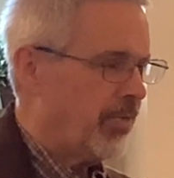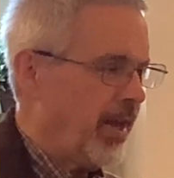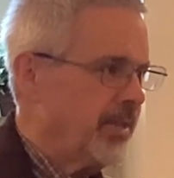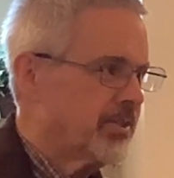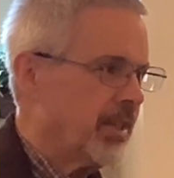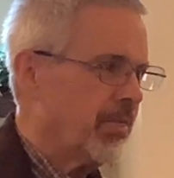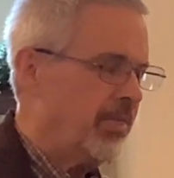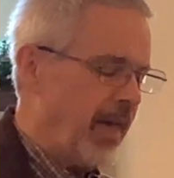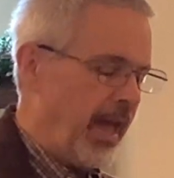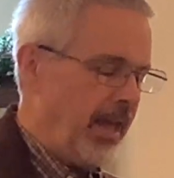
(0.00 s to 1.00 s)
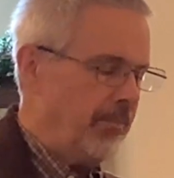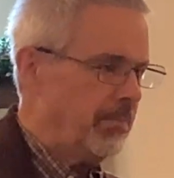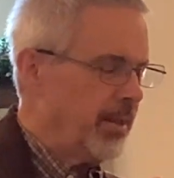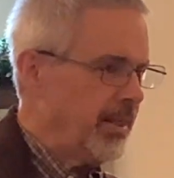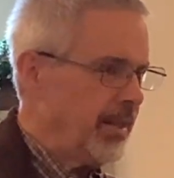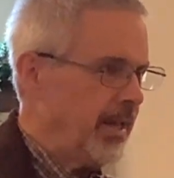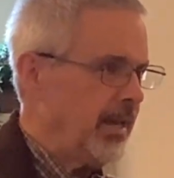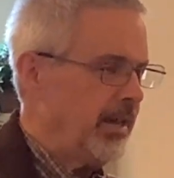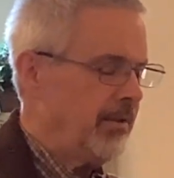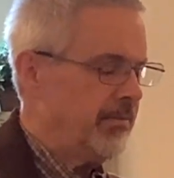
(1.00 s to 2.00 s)
things that they
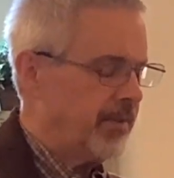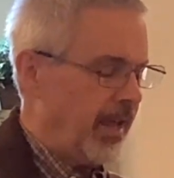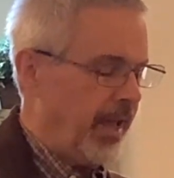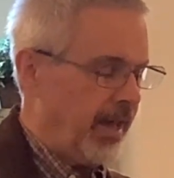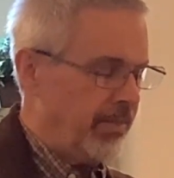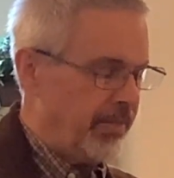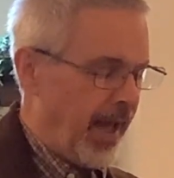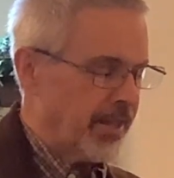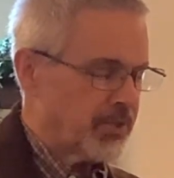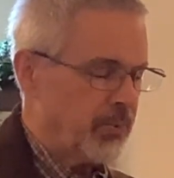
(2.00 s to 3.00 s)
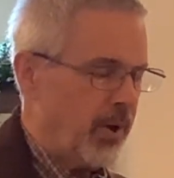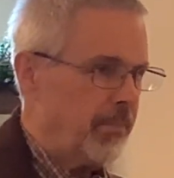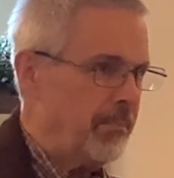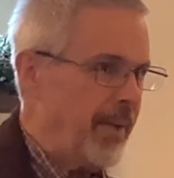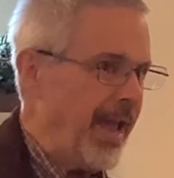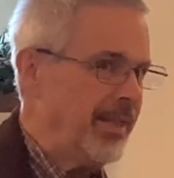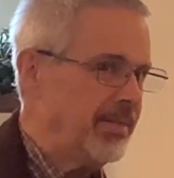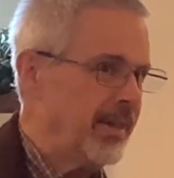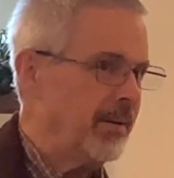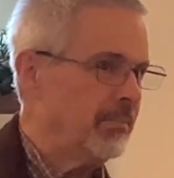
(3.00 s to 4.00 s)
believed, and that's what
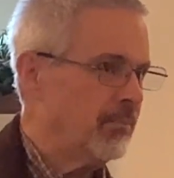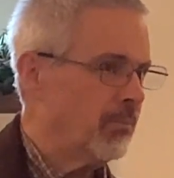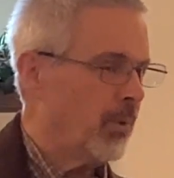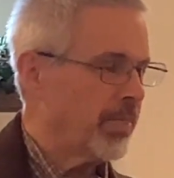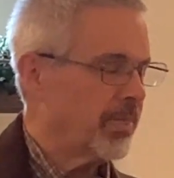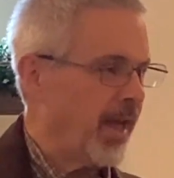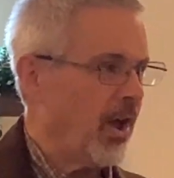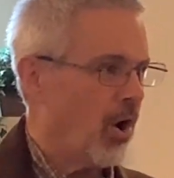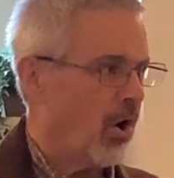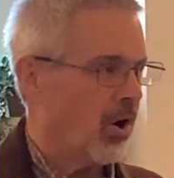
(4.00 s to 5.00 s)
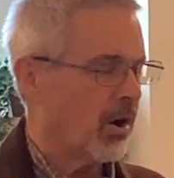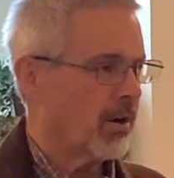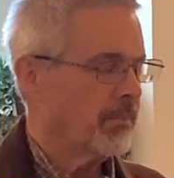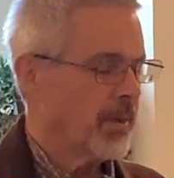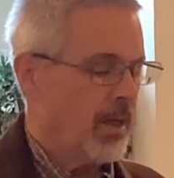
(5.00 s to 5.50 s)
made them what they are.